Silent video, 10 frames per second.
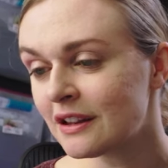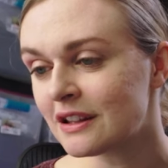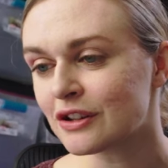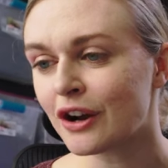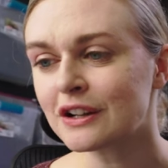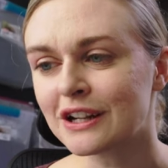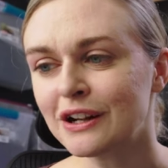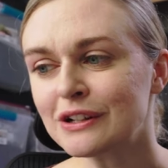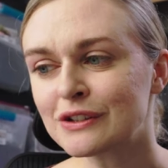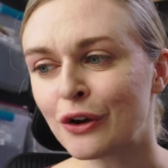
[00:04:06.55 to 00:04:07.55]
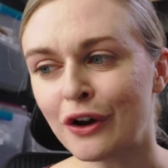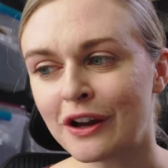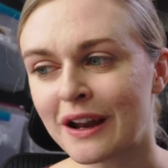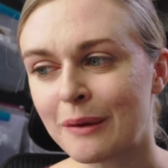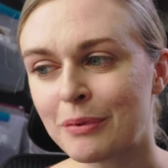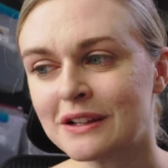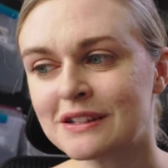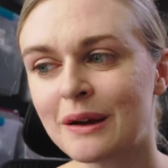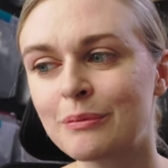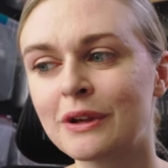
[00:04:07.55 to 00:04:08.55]
This Arc'teryx hood, I picked
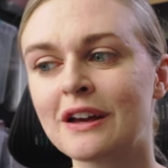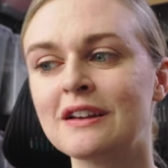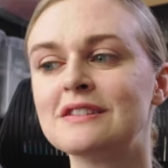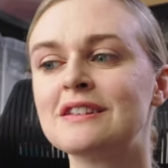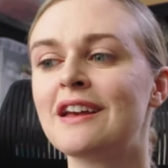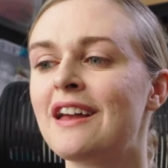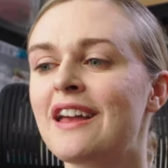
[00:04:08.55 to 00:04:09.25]
it up because